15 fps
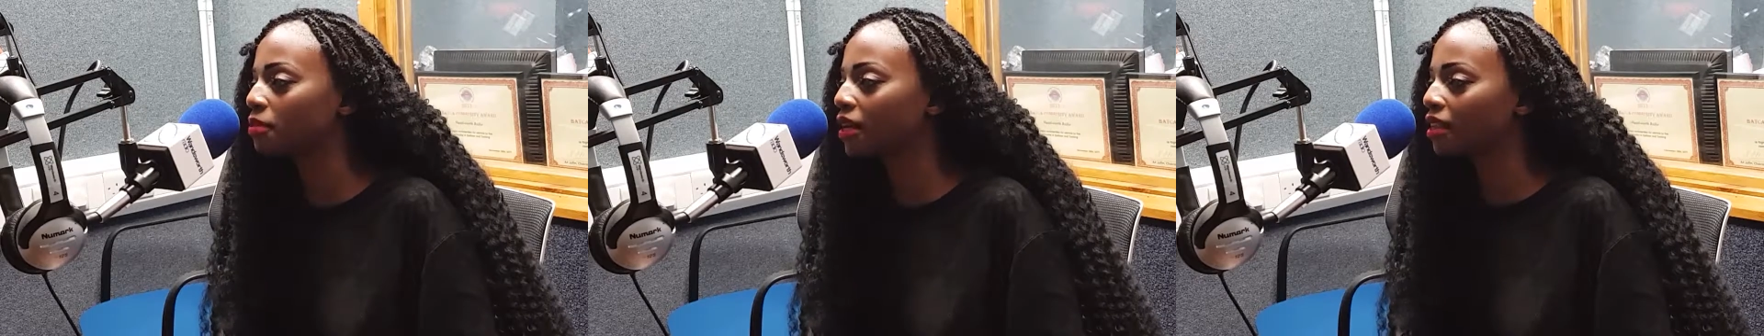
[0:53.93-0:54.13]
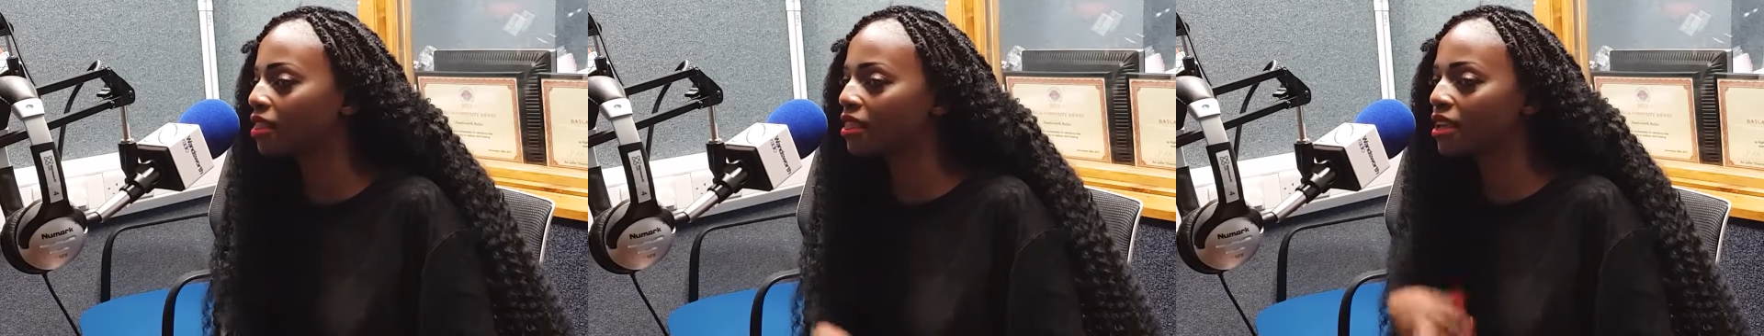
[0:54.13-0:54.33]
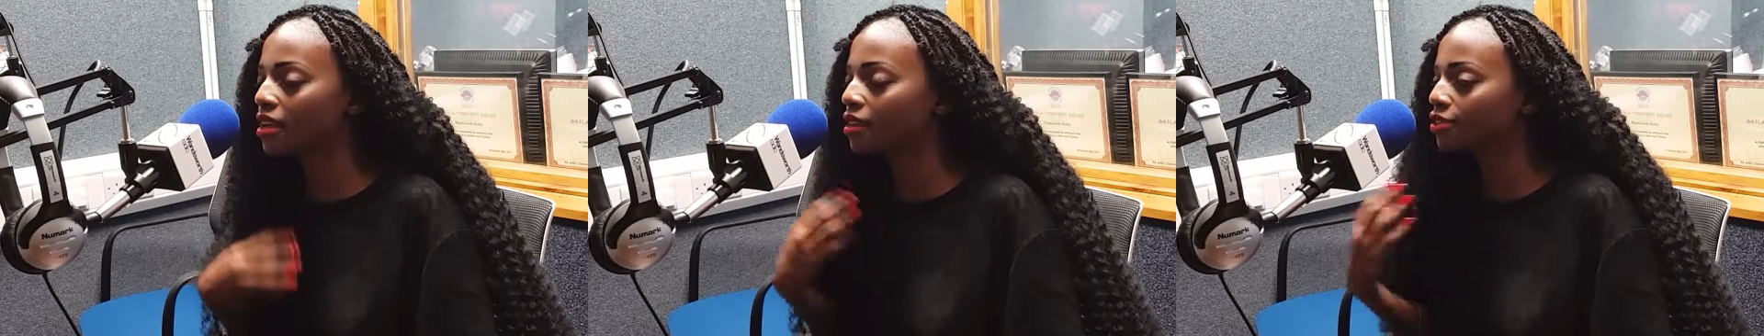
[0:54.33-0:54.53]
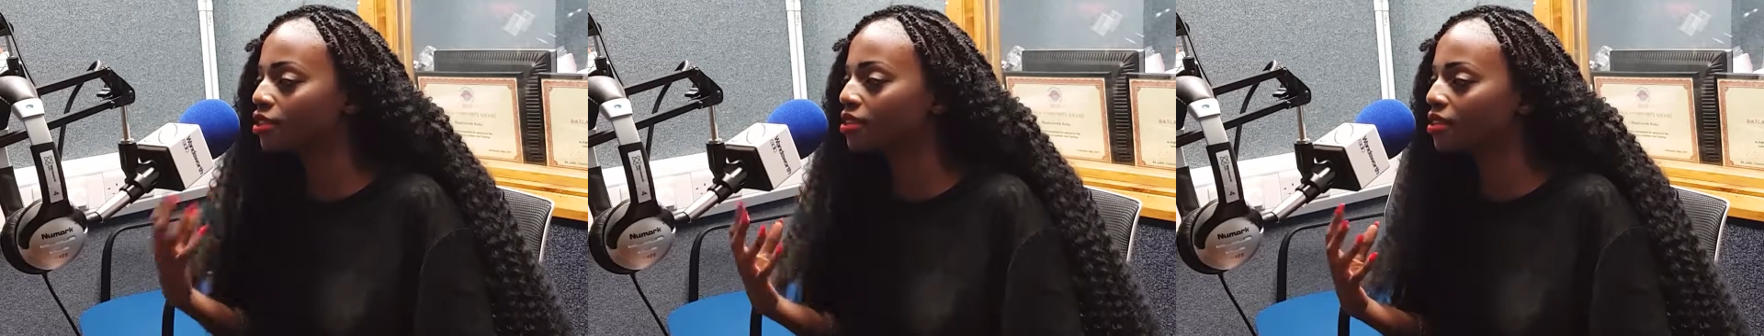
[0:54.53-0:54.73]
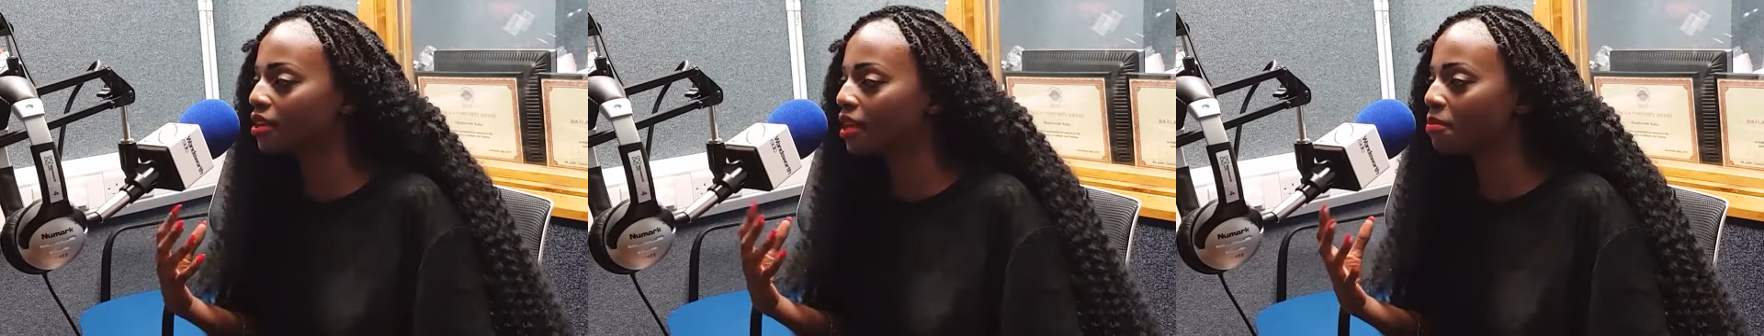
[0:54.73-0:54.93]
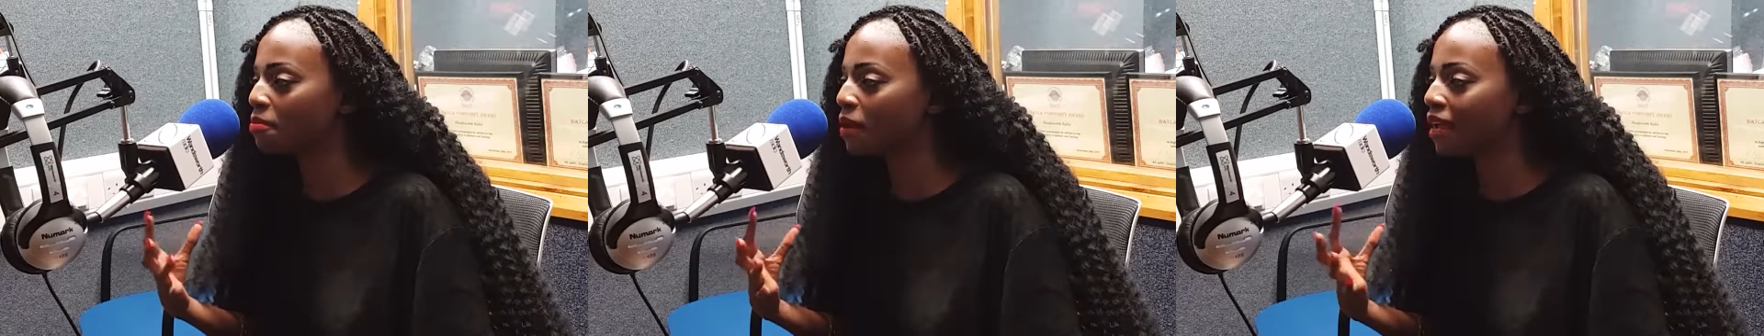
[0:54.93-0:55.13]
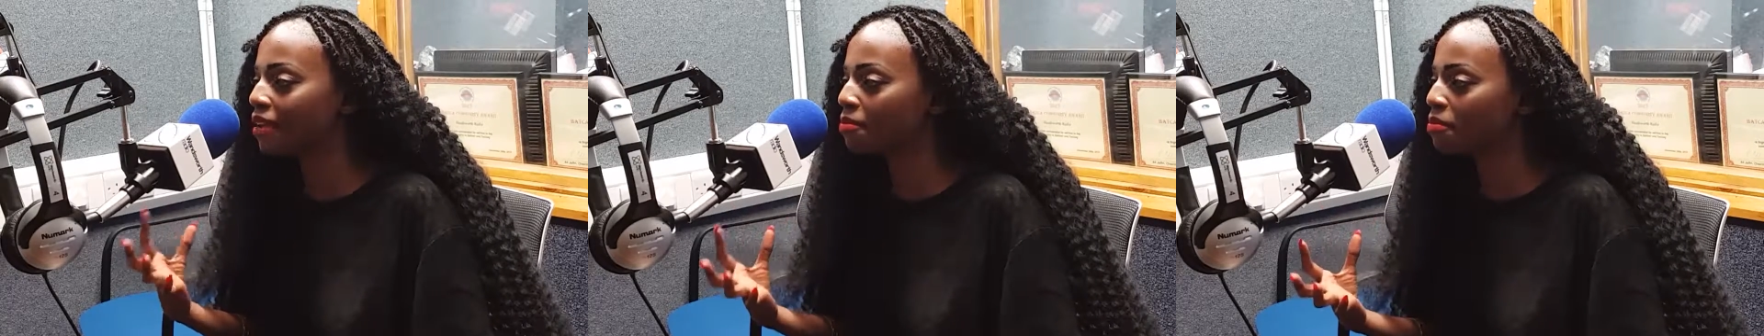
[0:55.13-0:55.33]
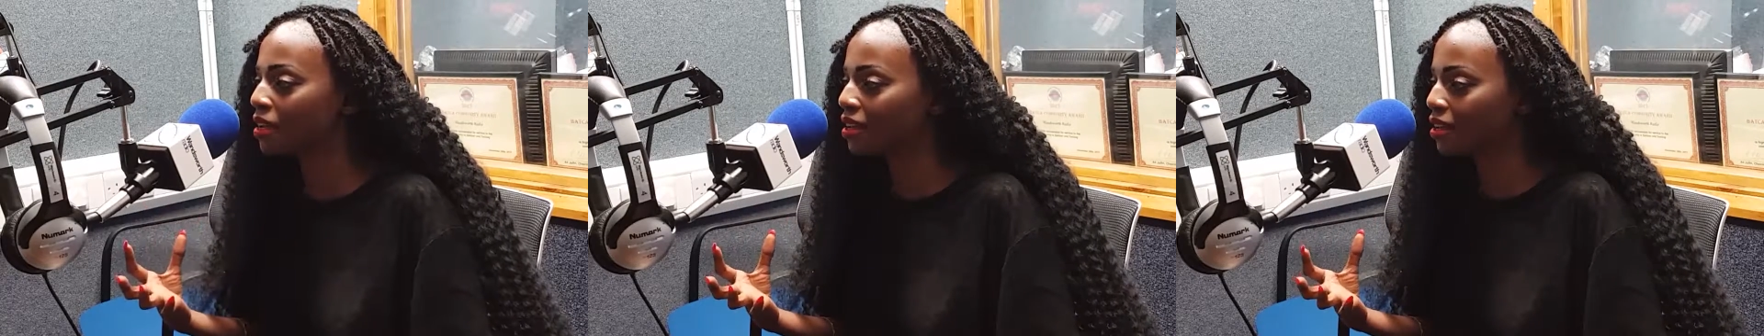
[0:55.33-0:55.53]
And I think it
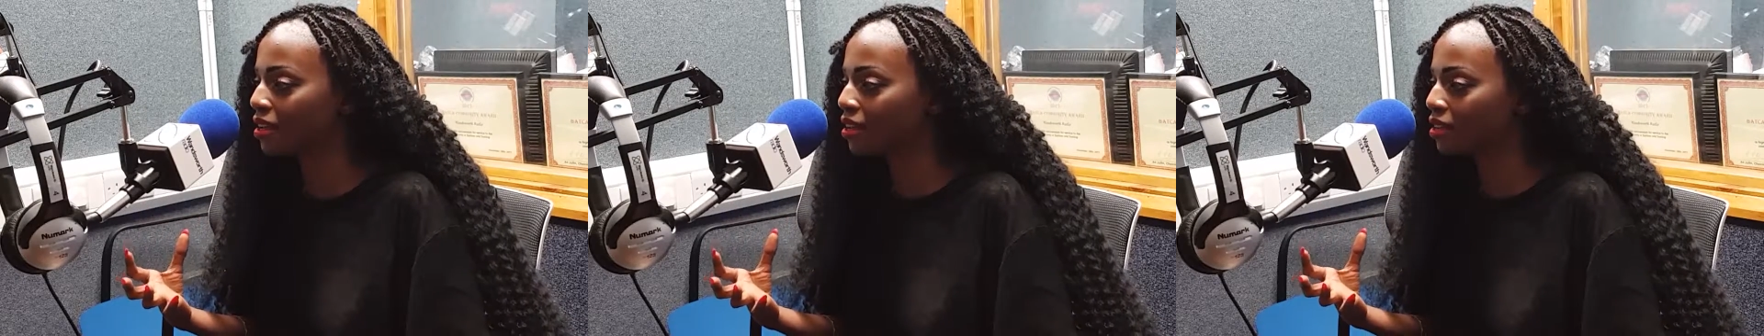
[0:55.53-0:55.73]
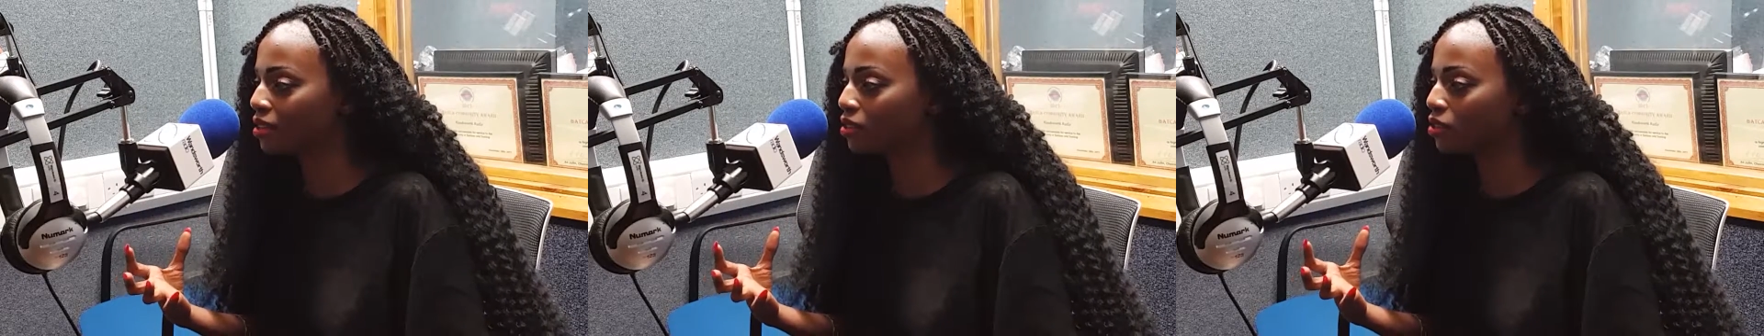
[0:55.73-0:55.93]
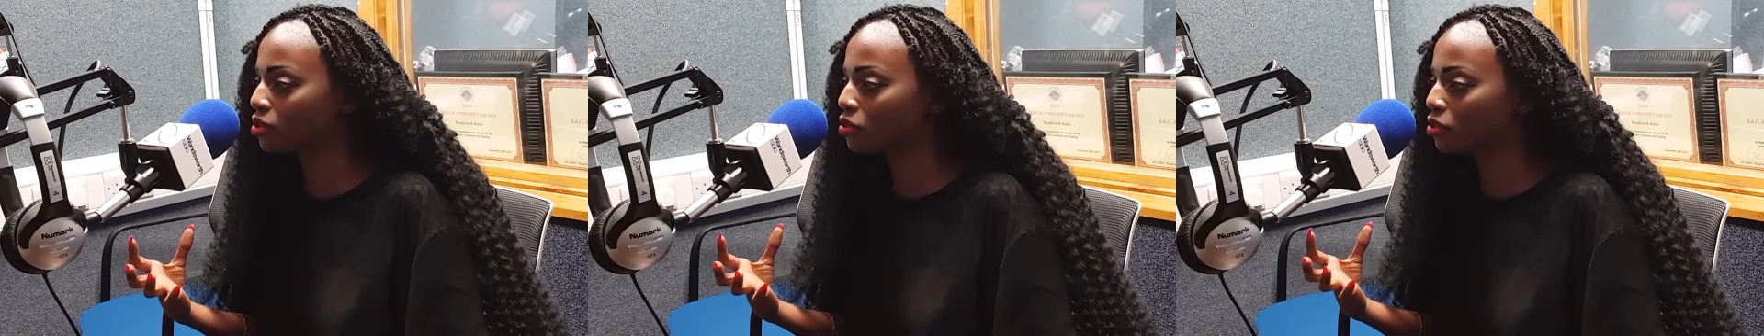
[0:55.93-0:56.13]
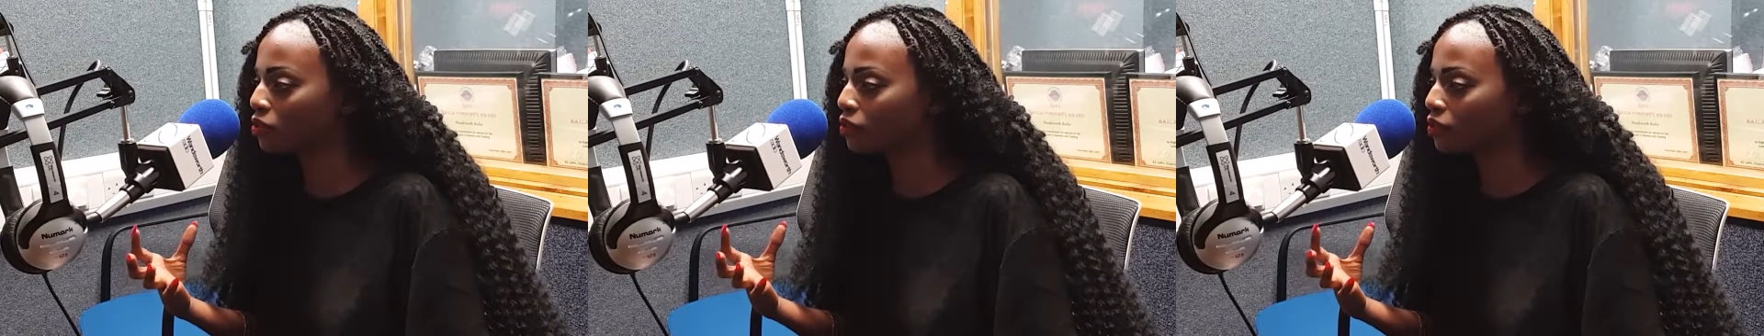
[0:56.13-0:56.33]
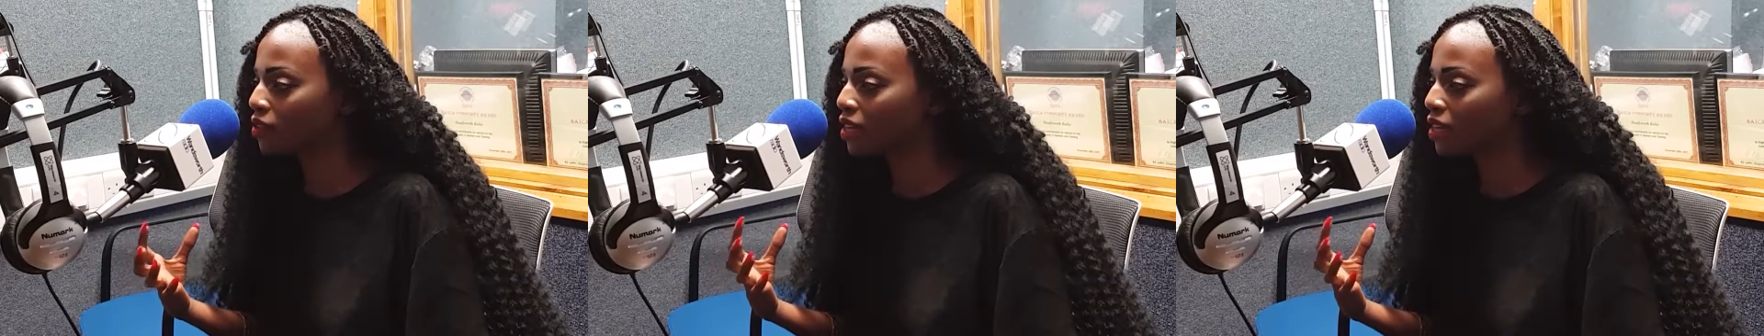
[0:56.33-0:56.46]
made me sort of,